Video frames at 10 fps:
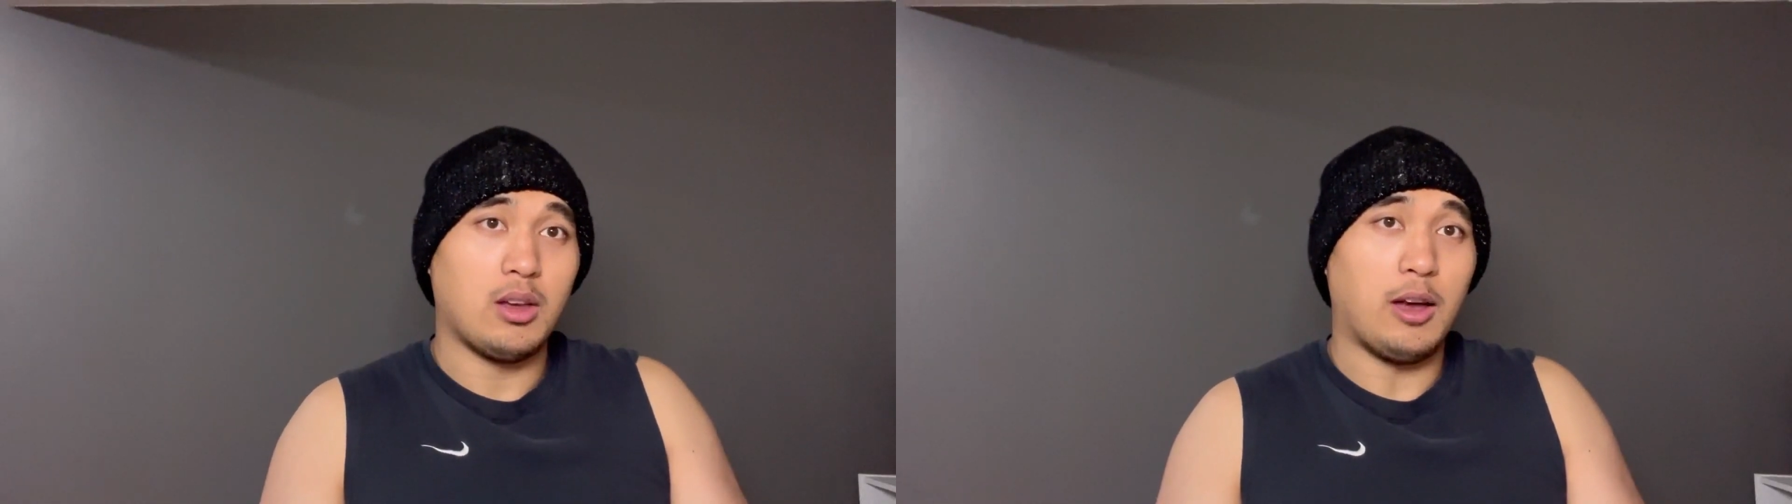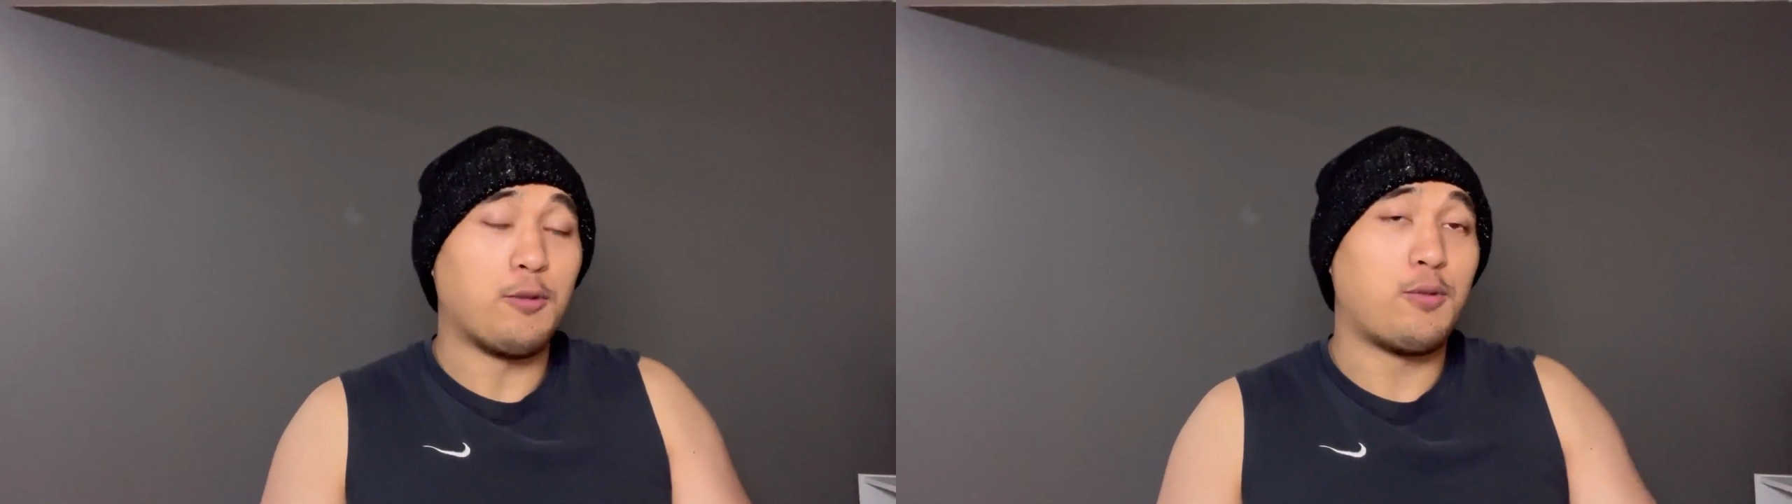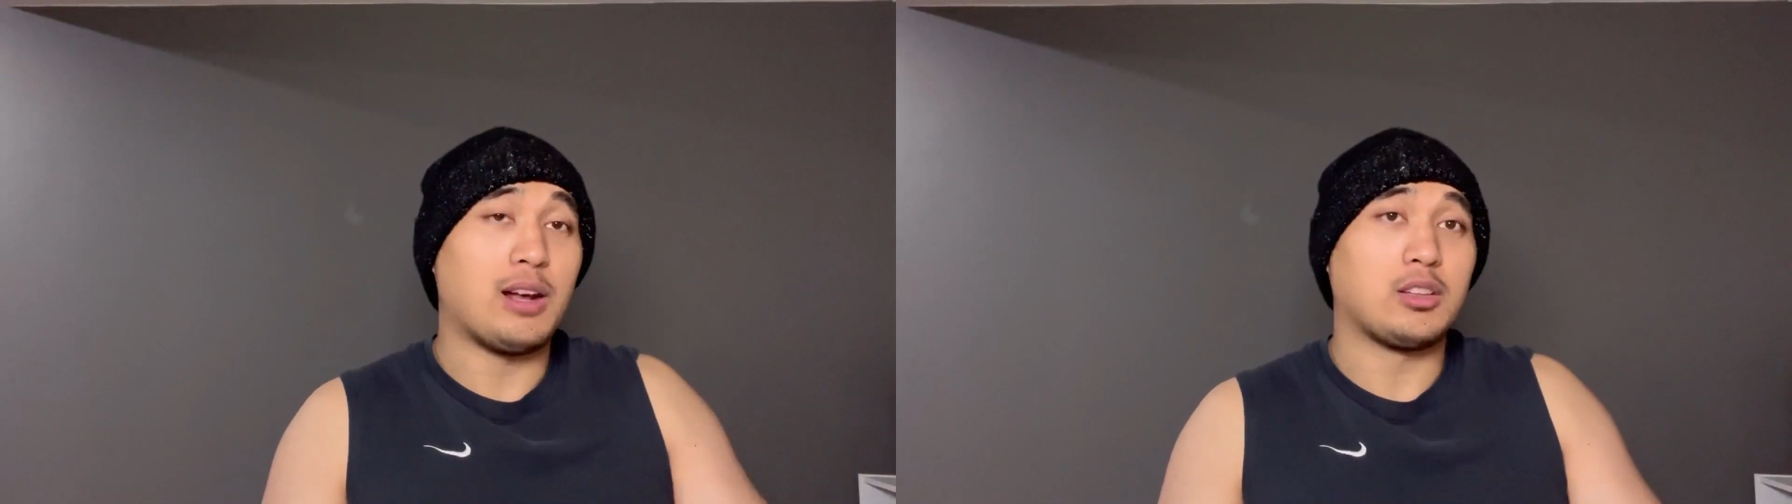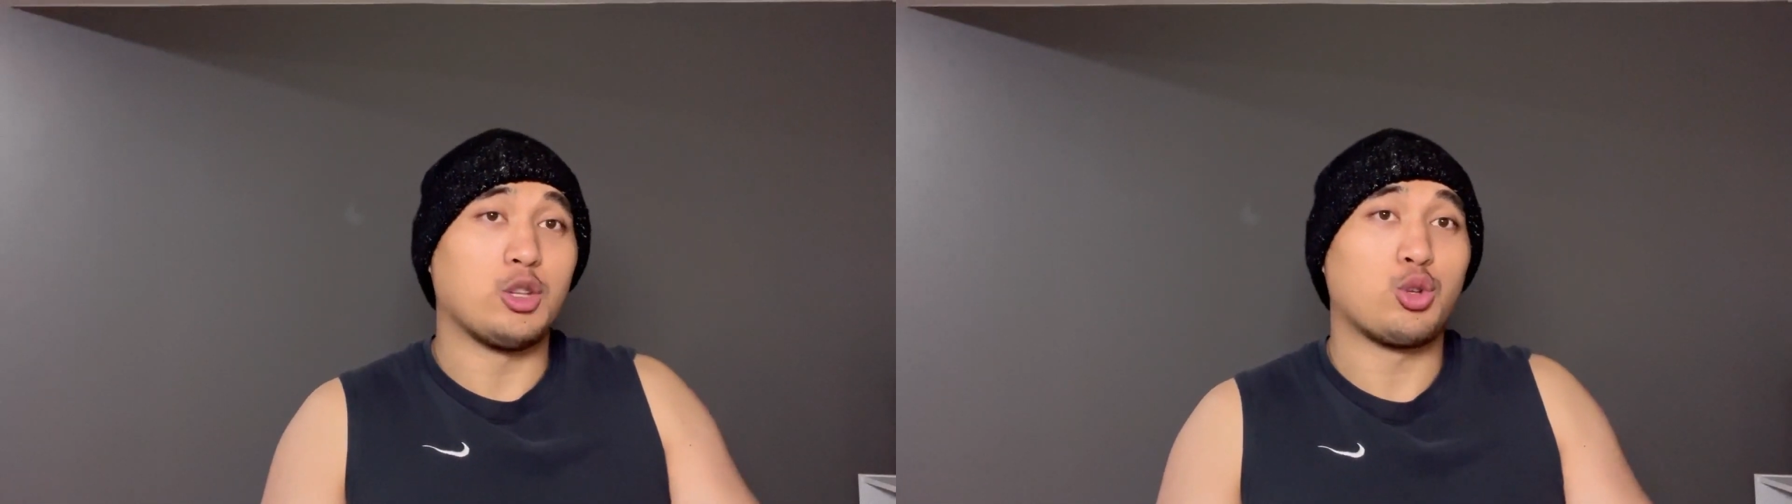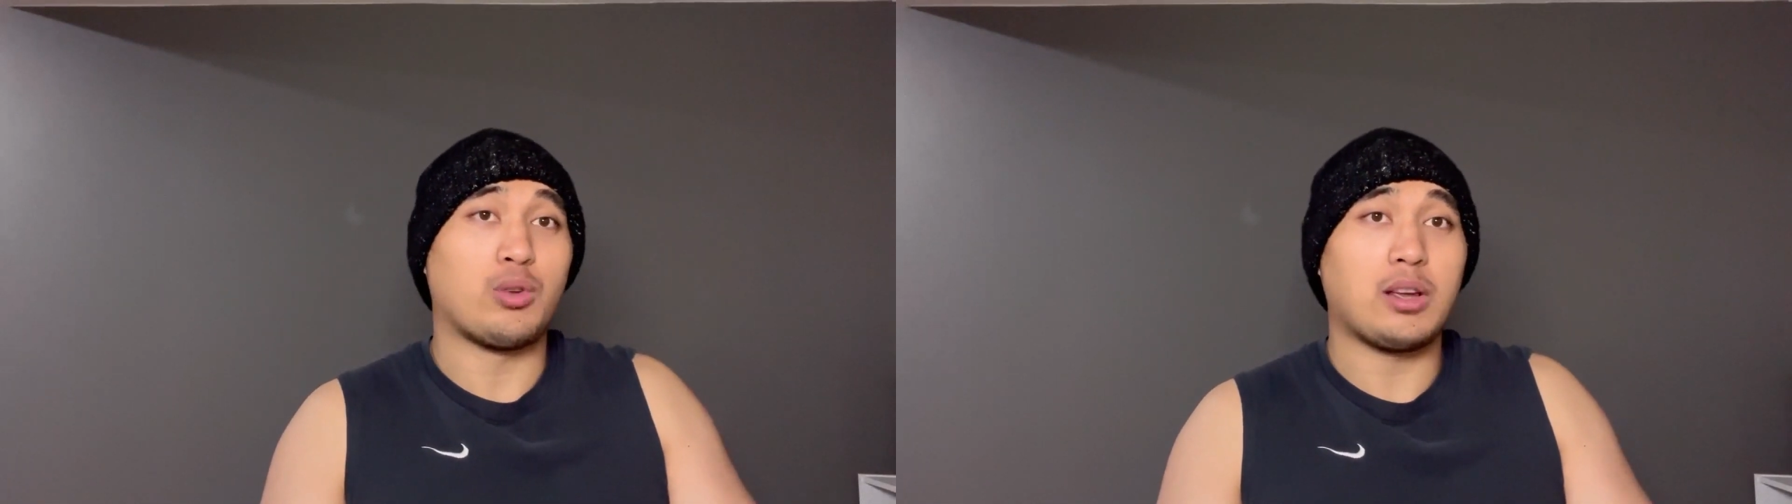affect the
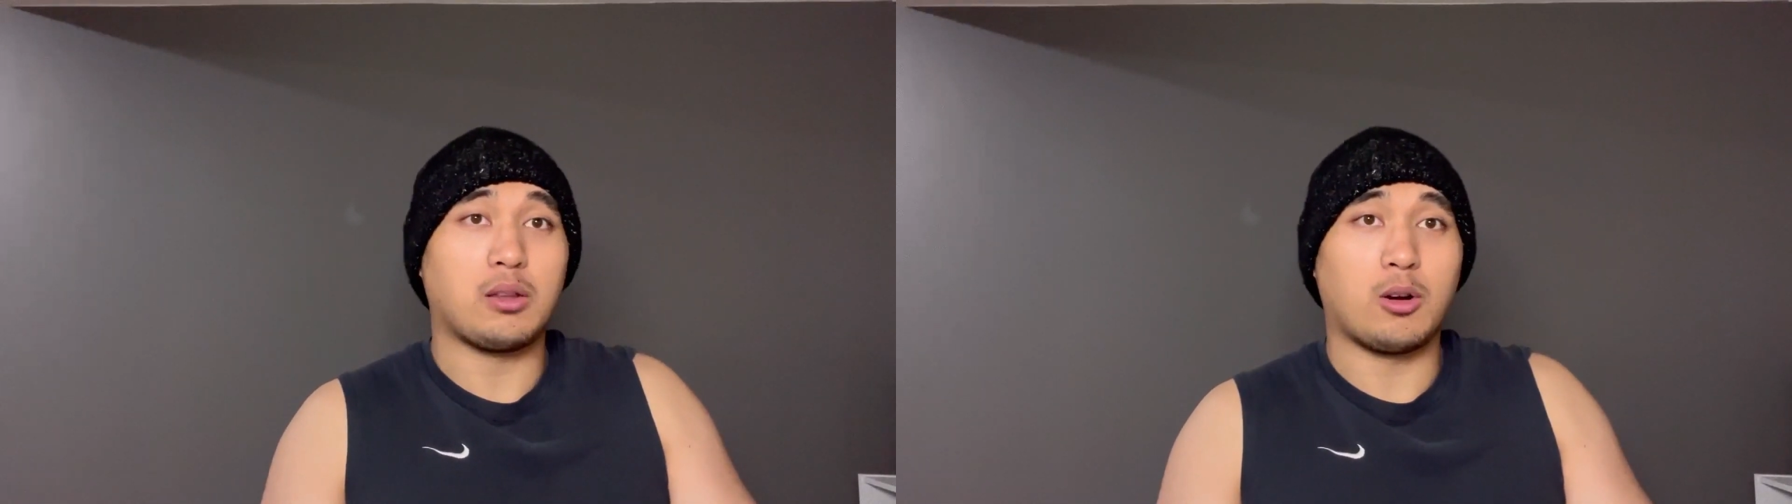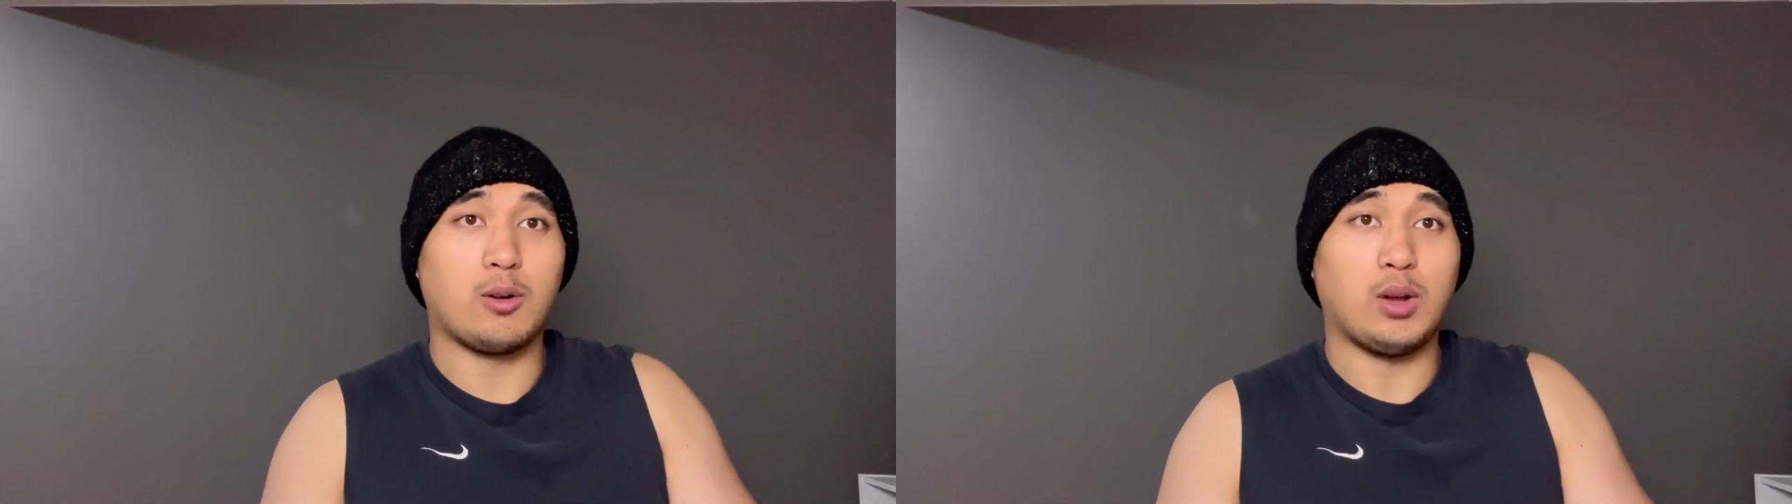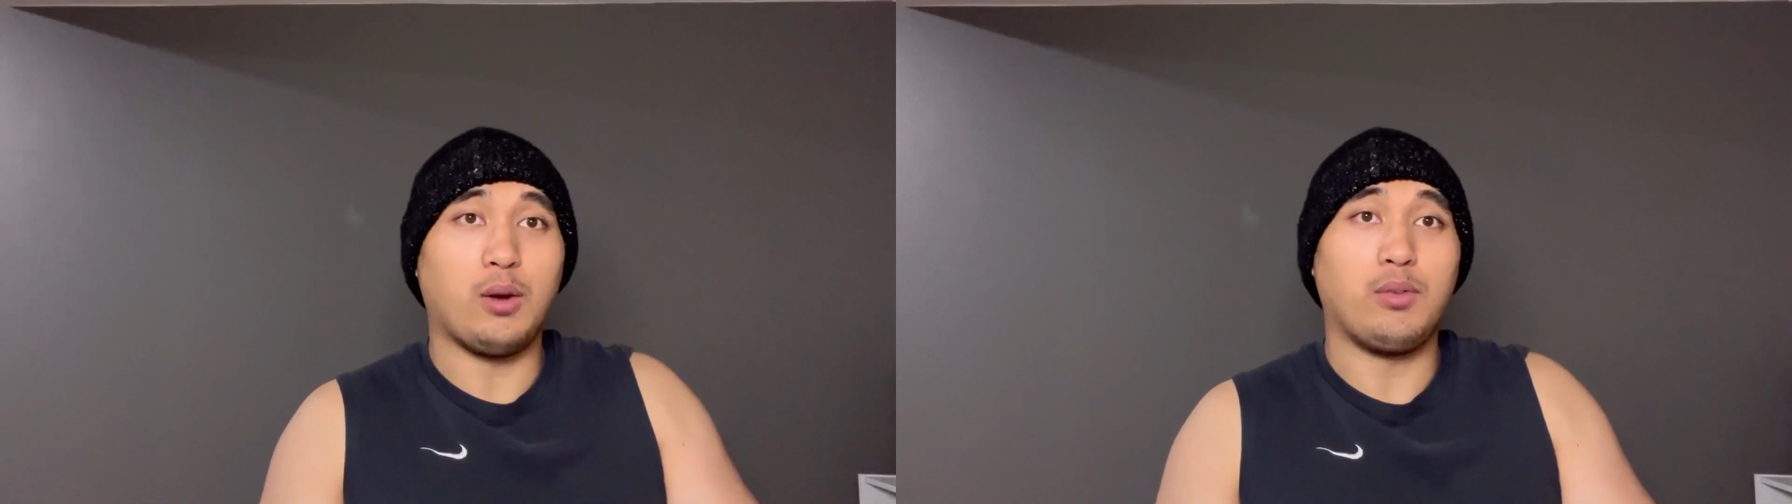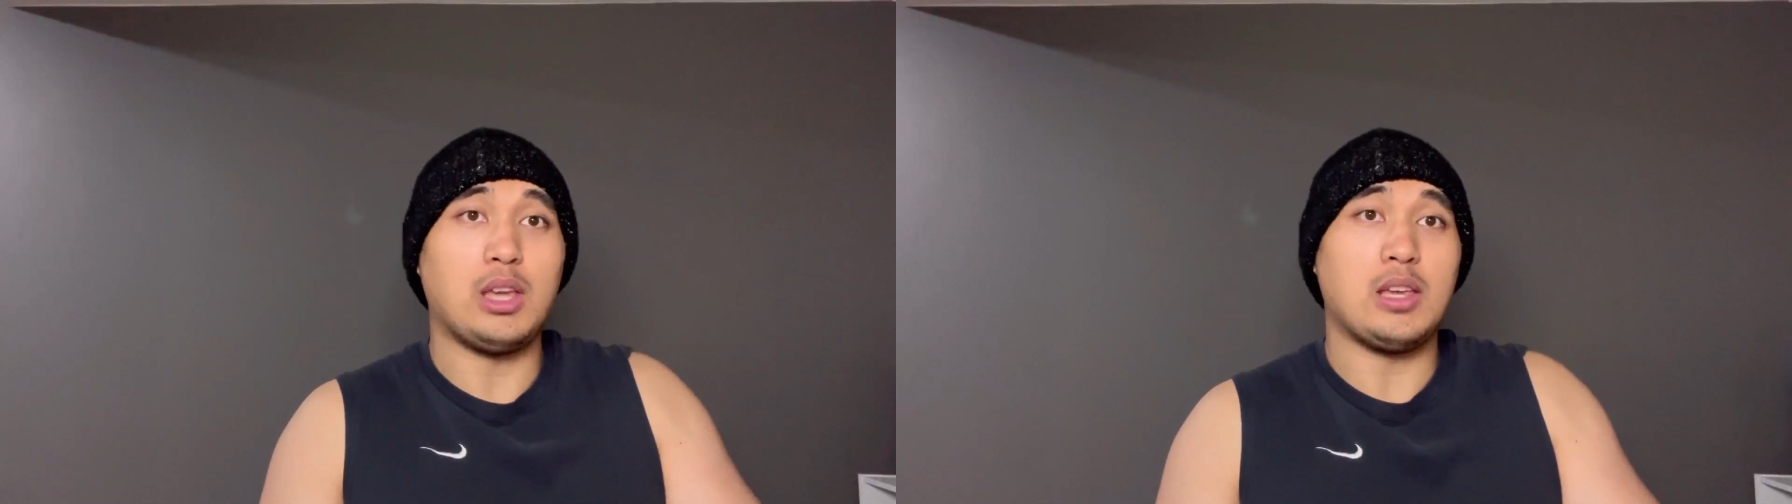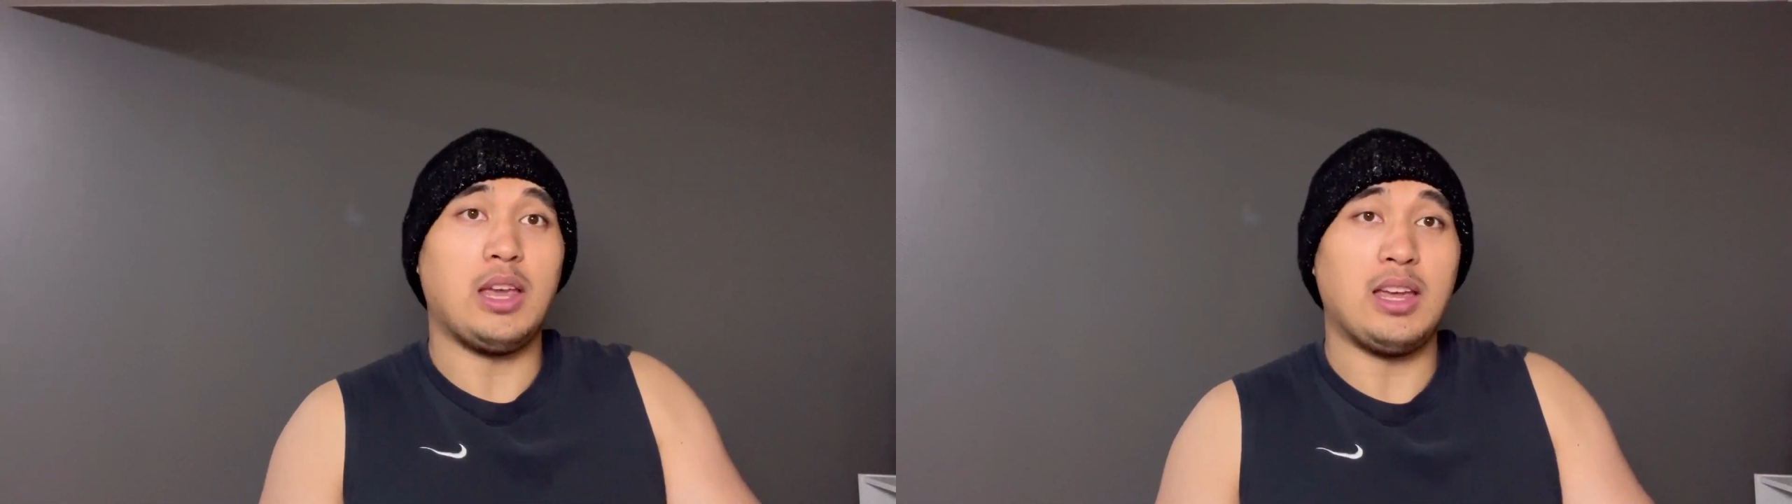strength curve of the